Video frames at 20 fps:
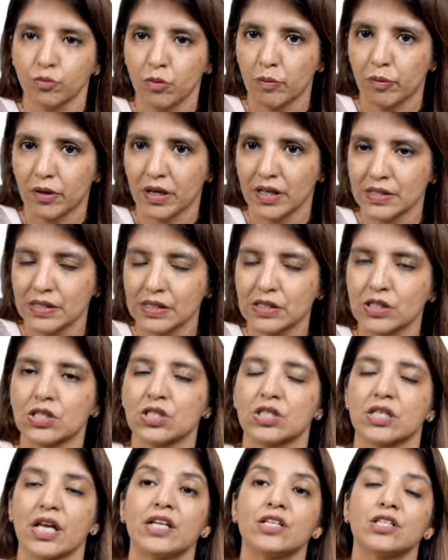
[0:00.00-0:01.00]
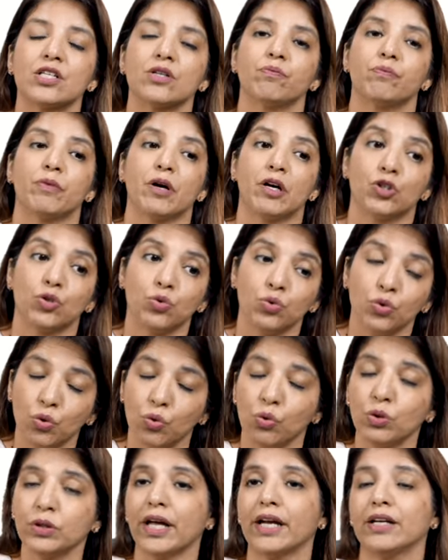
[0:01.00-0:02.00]
be present, center uh, you
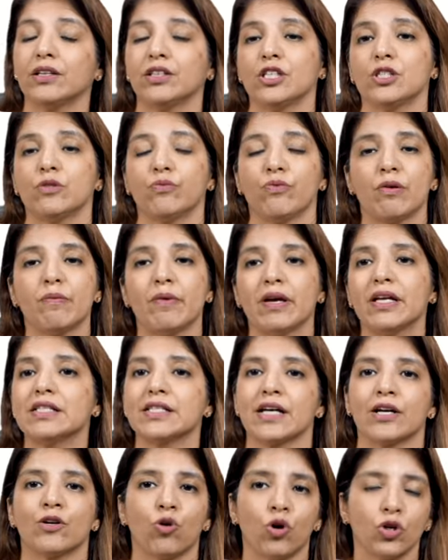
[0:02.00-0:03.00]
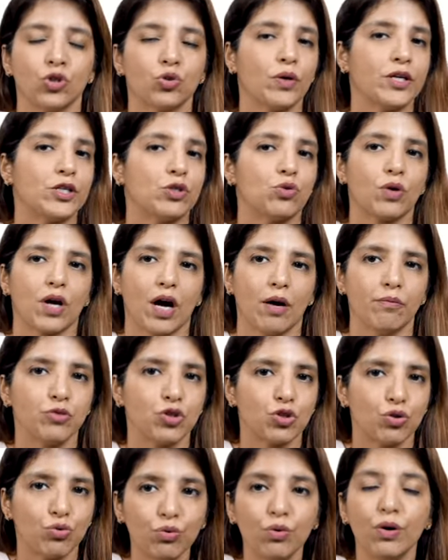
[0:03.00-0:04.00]
know that these females are not going to come
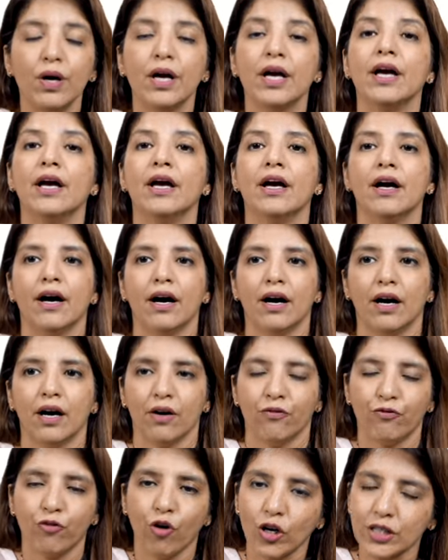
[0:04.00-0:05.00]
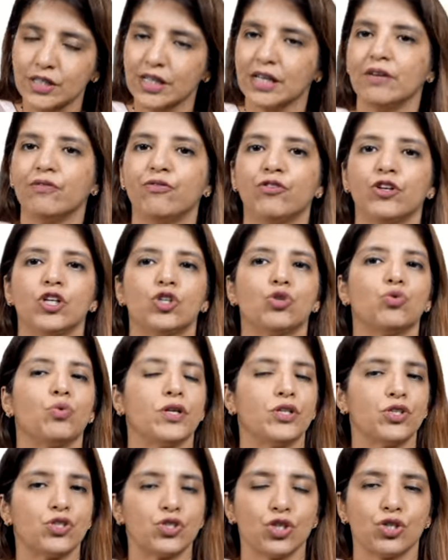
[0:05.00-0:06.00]
to uh, for delivery to
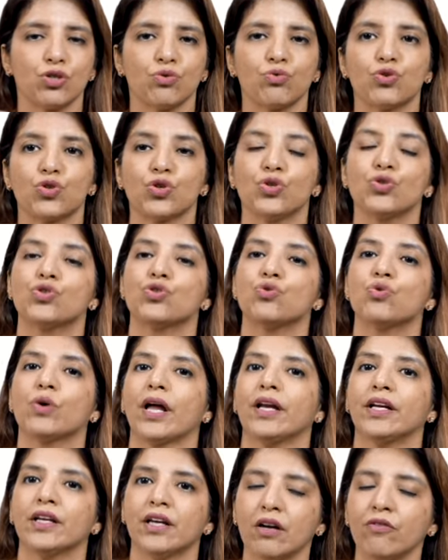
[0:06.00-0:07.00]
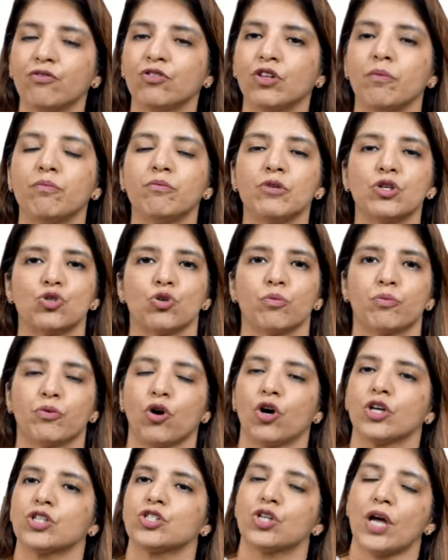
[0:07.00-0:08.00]
institutions. You can give them
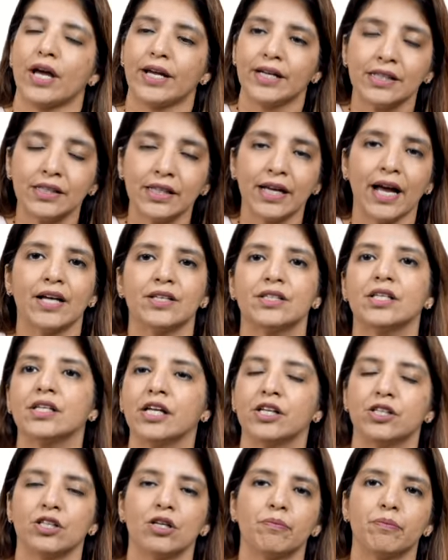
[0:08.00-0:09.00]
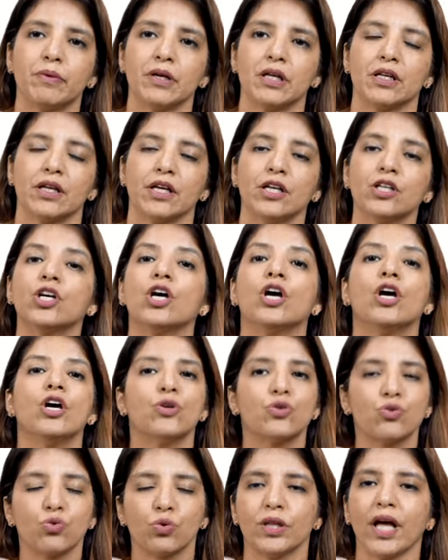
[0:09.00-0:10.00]
misoprost in the antenatal period
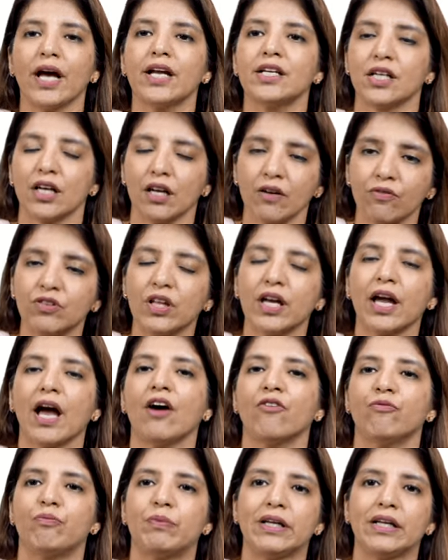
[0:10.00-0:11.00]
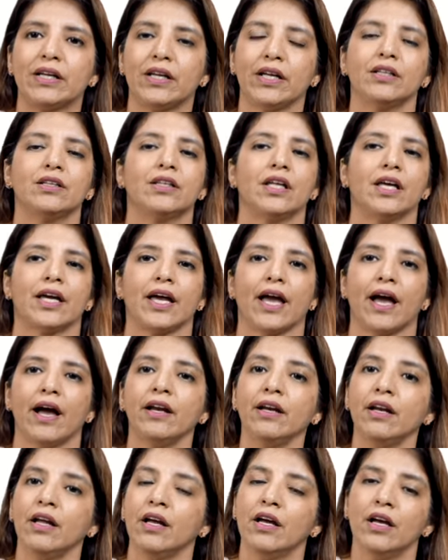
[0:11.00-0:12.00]
so that that if they have bleeding, they
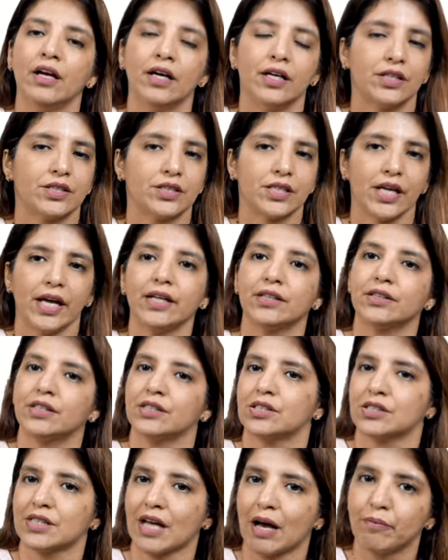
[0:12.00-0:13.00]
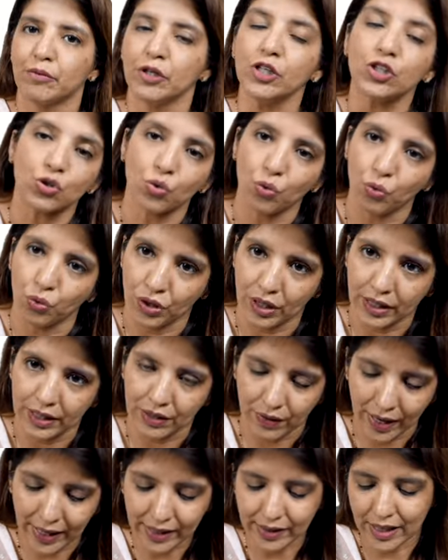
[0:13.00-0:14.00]
can uh, take this tablet
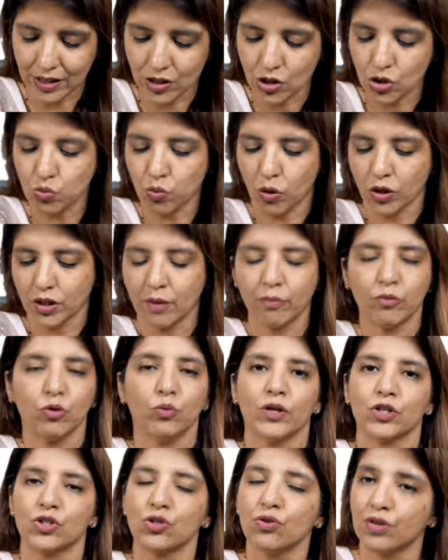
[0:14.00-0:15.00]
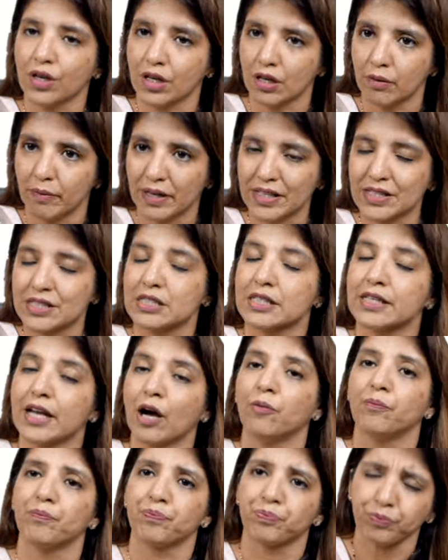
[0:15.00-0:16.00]
orally, right? That is what WHO recommends.
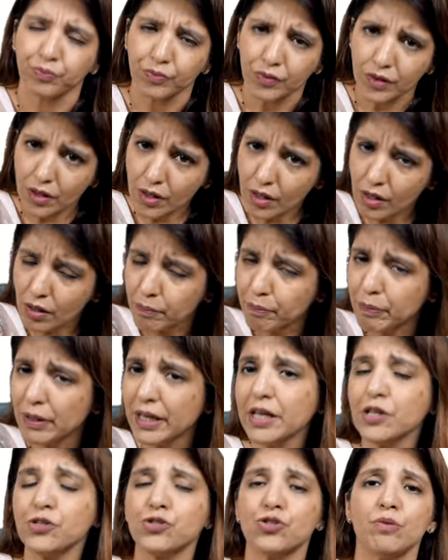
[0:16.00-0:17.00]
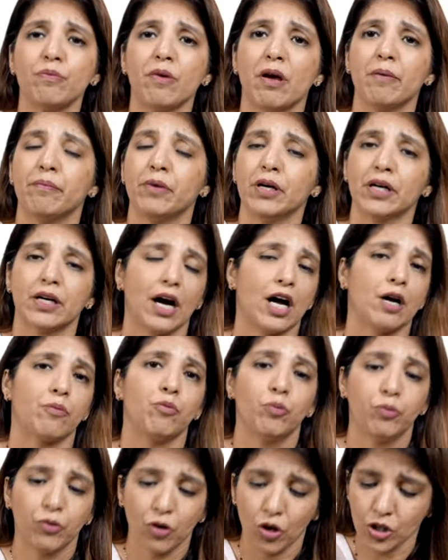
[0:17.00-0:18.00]
Now, Please remember
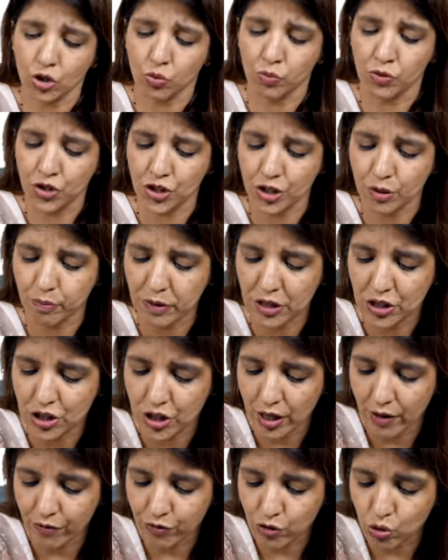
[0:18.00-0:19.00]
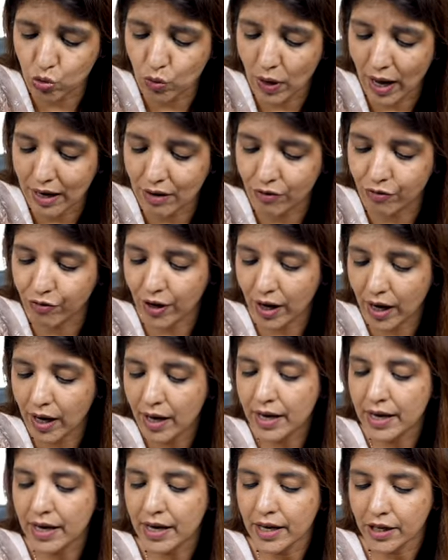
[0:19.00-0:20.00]
carboprost, which is PGF2 alpha,
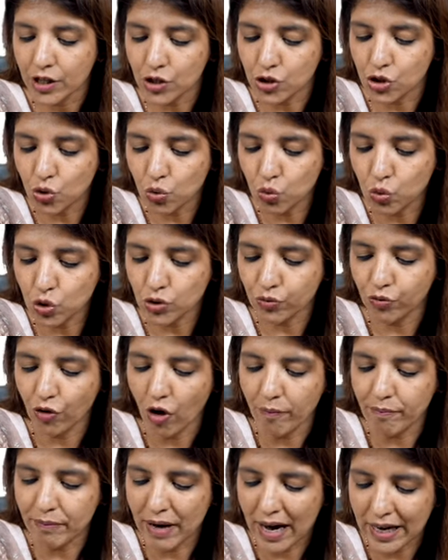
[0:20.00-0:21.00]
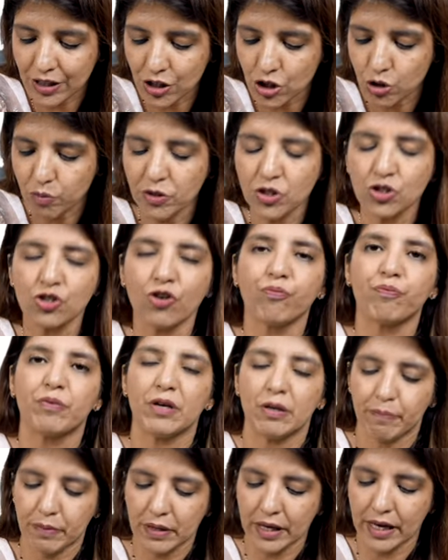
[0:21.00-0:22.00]
is used for management of
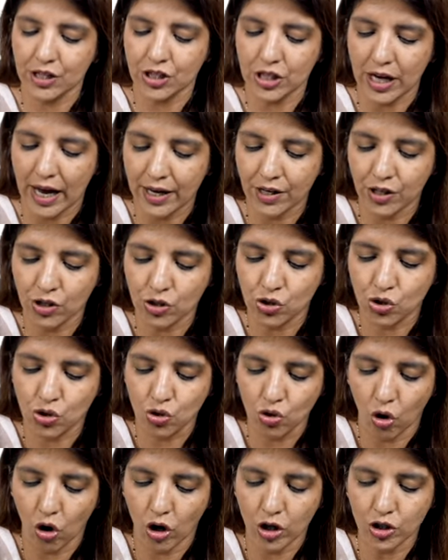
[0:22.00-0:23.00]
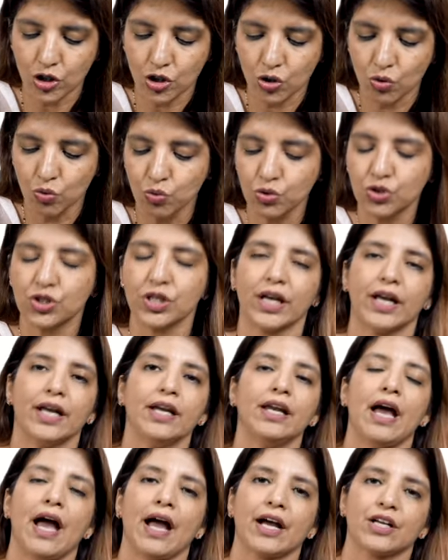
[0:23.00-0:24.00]
PPH and is not used
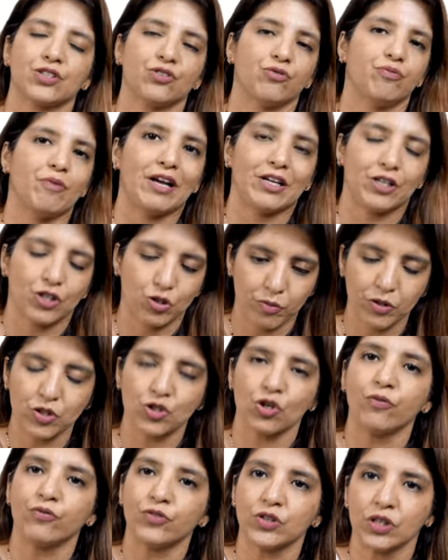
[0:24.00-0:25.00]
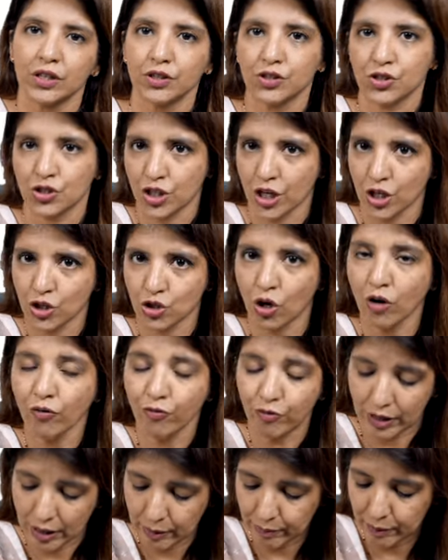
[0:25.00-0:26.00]
in active management of third stage
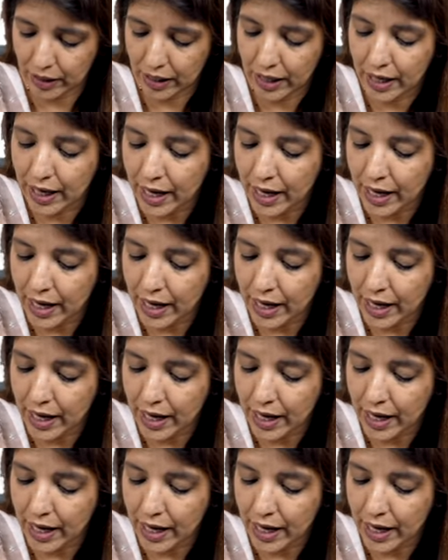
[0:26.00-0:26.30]
of labor.